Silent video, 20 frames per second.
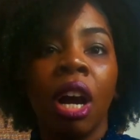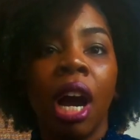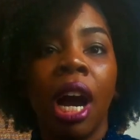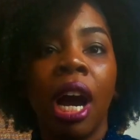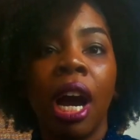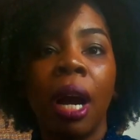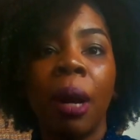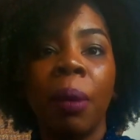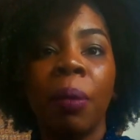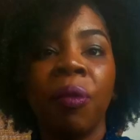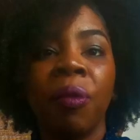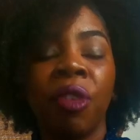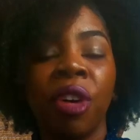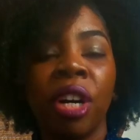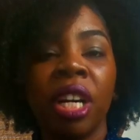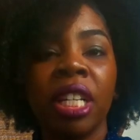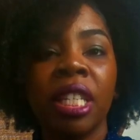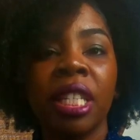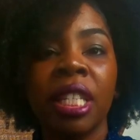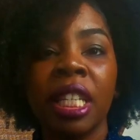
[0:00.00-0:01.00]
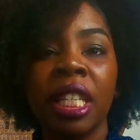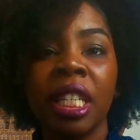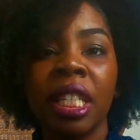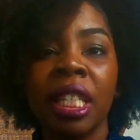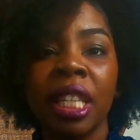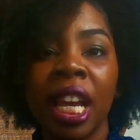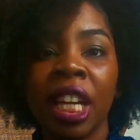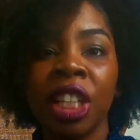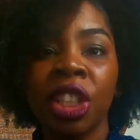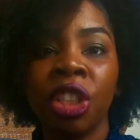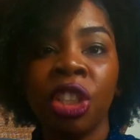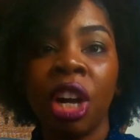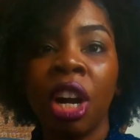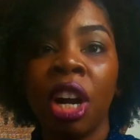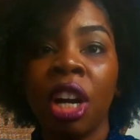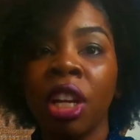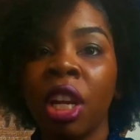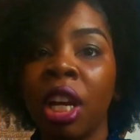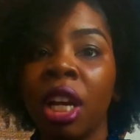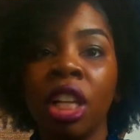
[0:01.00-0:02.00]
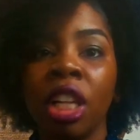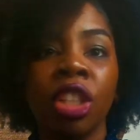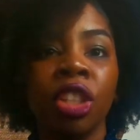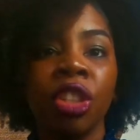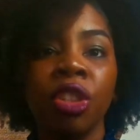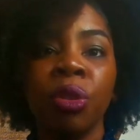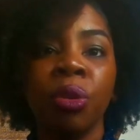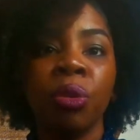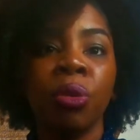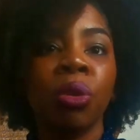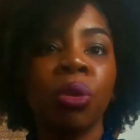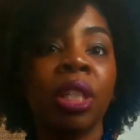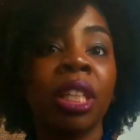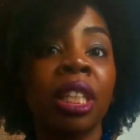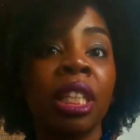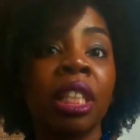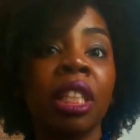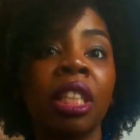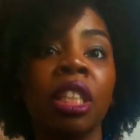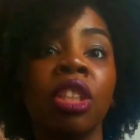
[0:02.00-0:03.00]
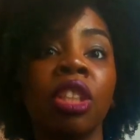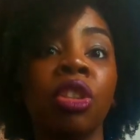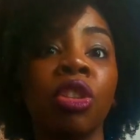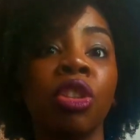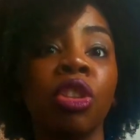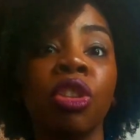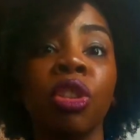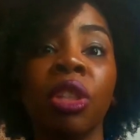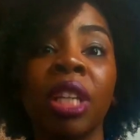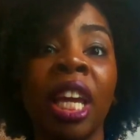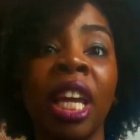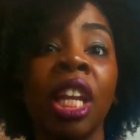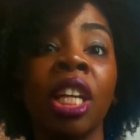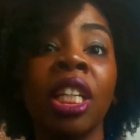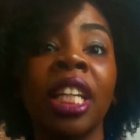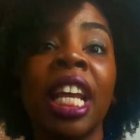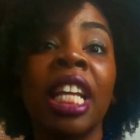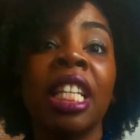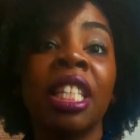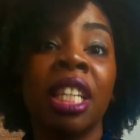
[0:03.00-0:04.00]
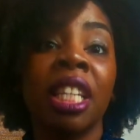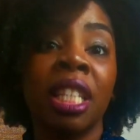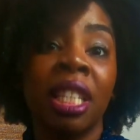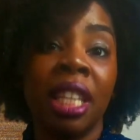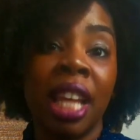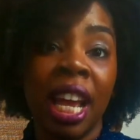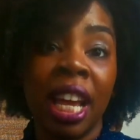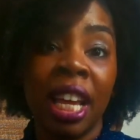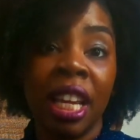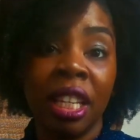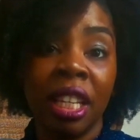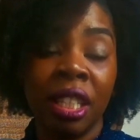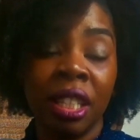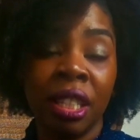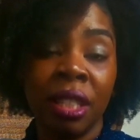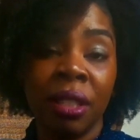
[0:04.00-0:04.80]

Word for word: um, for a c-section you you cannot exercise